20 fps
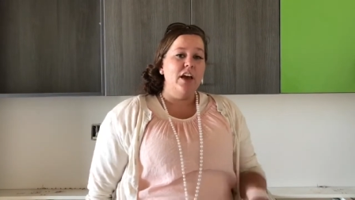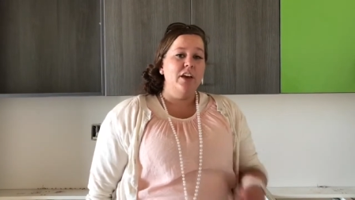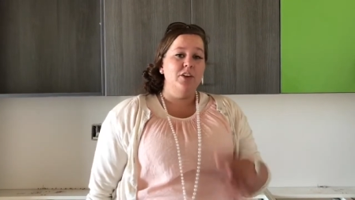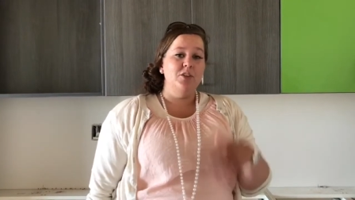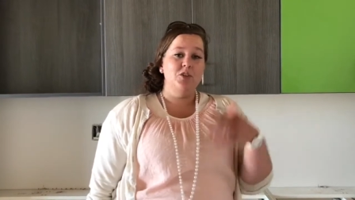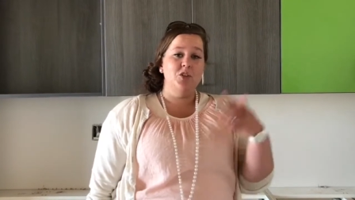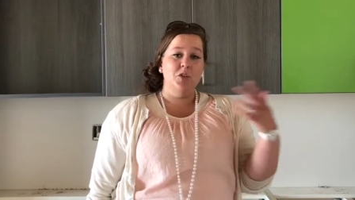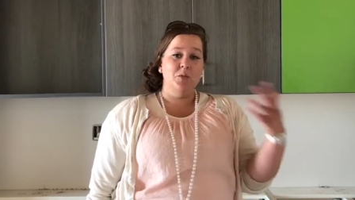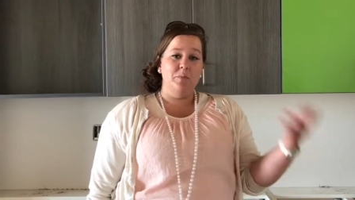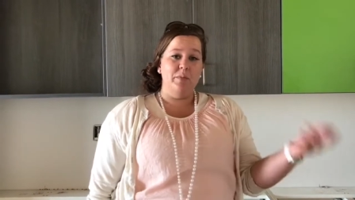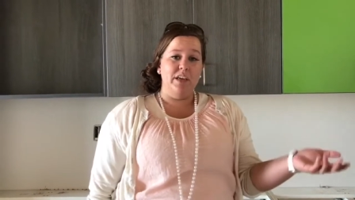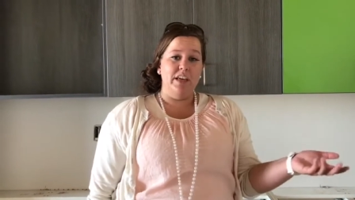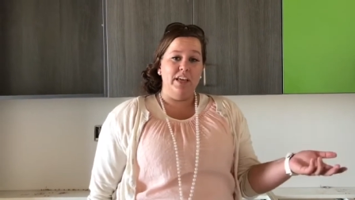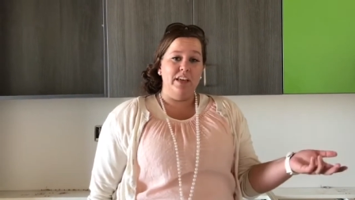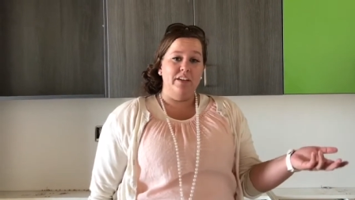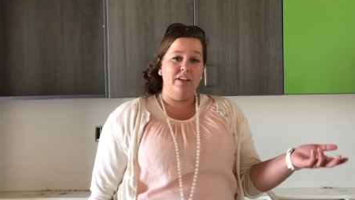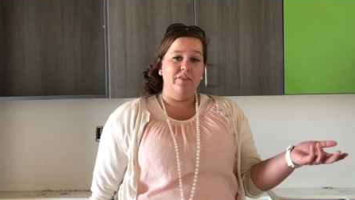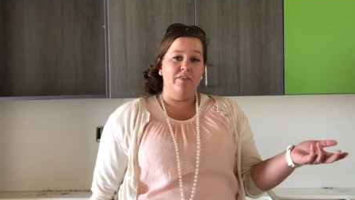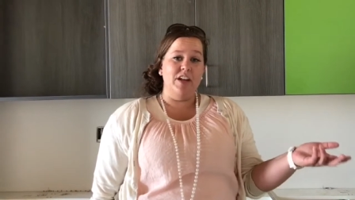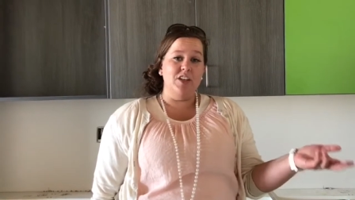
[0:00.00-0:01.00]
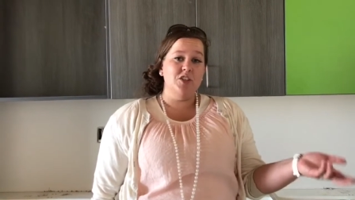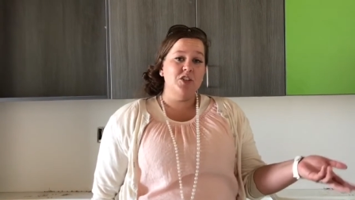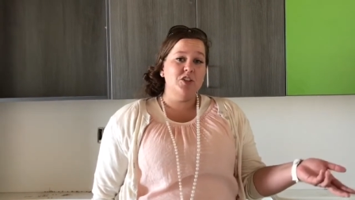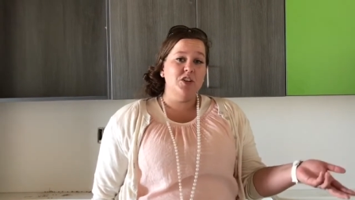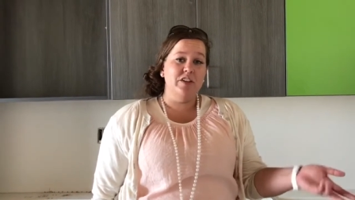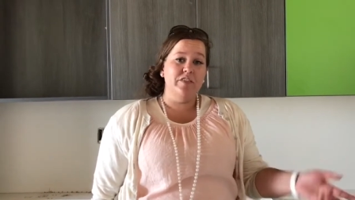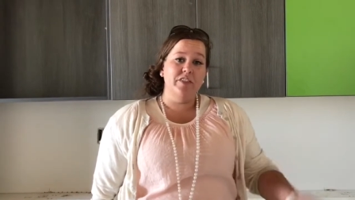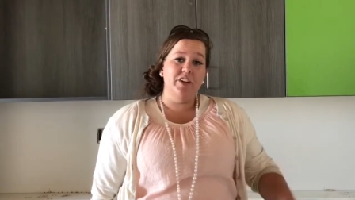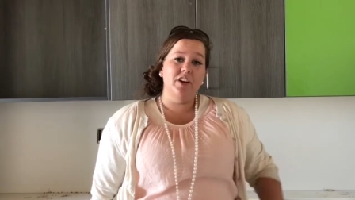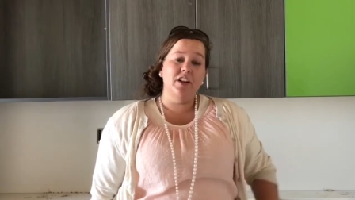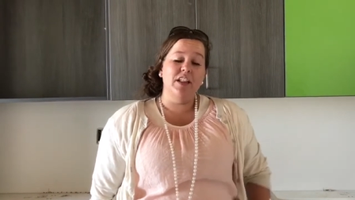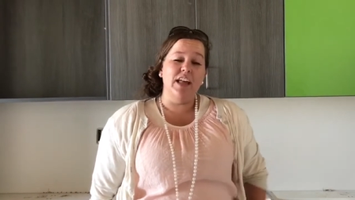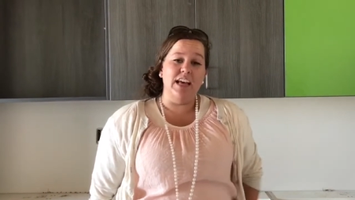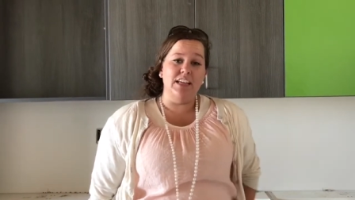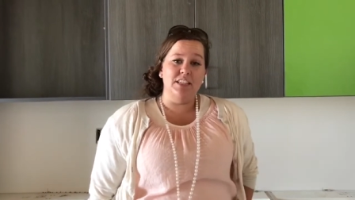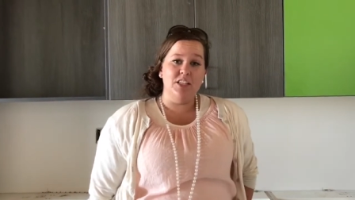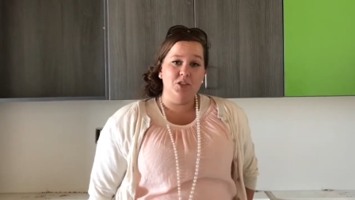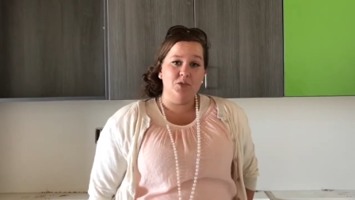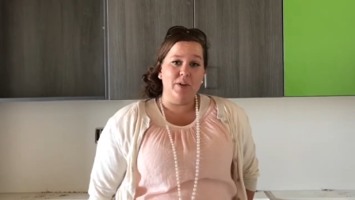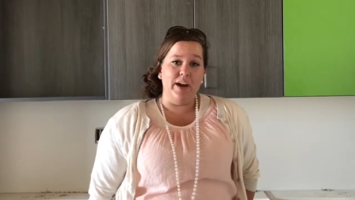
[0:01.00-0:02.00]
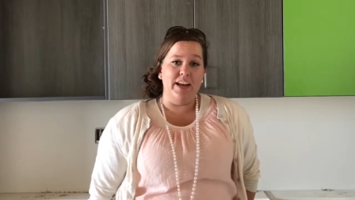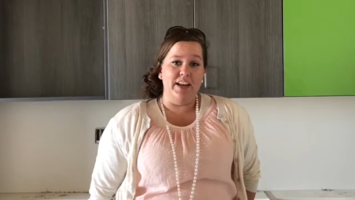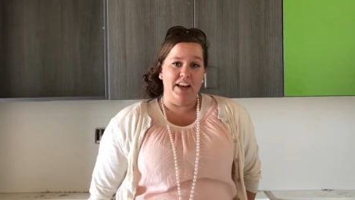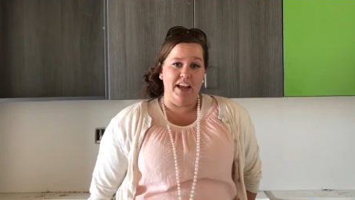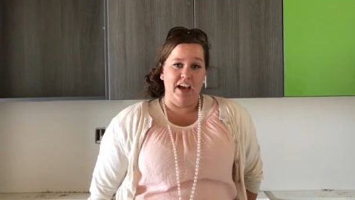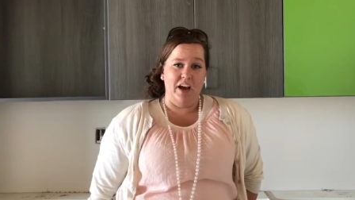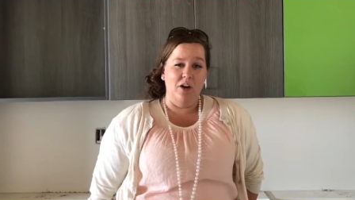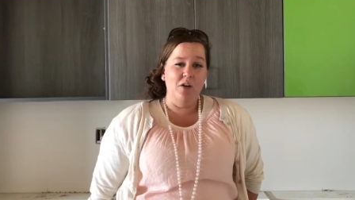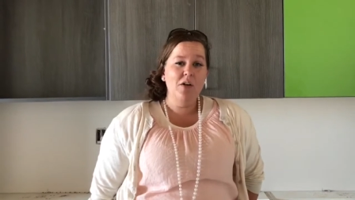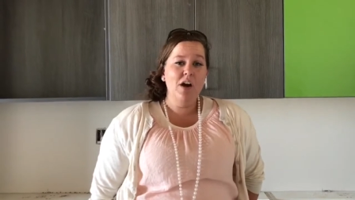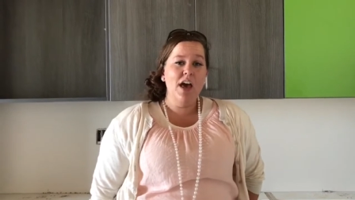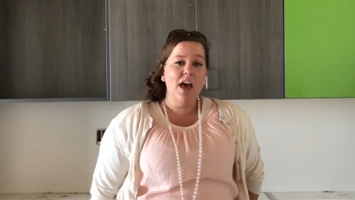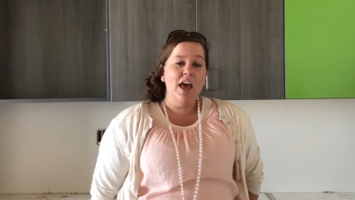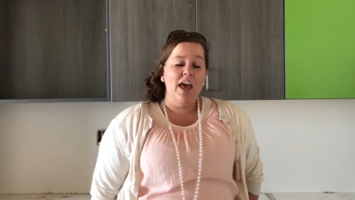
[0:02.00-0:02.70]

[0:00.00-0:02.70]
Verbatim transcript: you should be registering for your classes right now